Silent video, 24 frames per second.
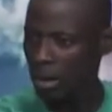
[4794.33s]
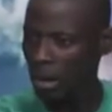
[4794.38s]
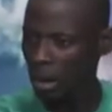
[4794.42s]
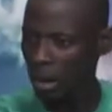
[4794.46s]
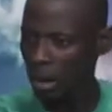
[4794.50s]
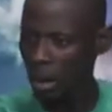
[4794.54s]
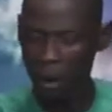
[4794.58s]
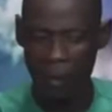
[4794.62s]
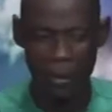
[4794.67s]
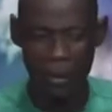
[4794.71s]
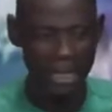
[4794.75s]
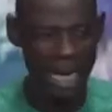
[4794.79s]

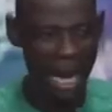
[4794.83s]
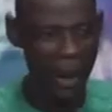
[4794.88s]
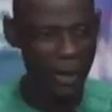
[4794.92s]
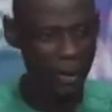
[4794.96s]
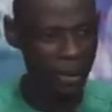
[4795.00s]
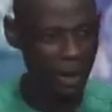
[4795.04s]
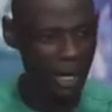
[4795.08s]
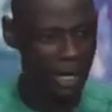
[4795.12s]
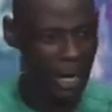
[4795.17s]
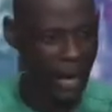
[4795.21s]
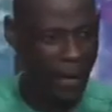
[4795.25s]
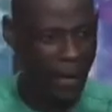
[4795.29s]
Come on, now
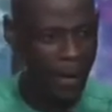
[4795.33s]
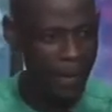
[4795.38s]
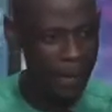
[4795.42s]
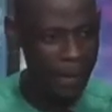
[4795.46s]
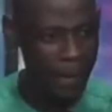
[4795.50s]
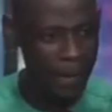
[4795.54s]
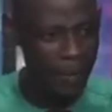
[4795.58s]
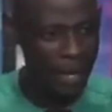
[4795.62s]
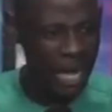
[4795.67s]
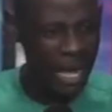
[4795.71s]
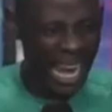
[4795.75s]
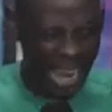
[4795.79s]
together.
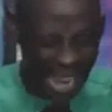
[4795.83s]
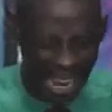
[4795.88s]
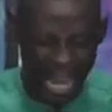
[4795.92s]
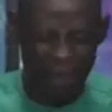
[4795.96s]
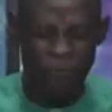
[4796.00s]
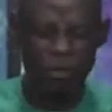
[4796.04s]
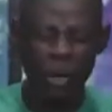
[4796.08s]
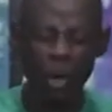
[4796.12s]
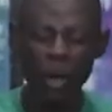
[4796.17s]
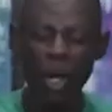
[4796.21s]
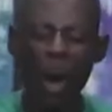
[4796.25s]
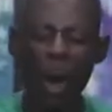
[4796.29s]
If
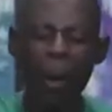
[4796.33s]
you know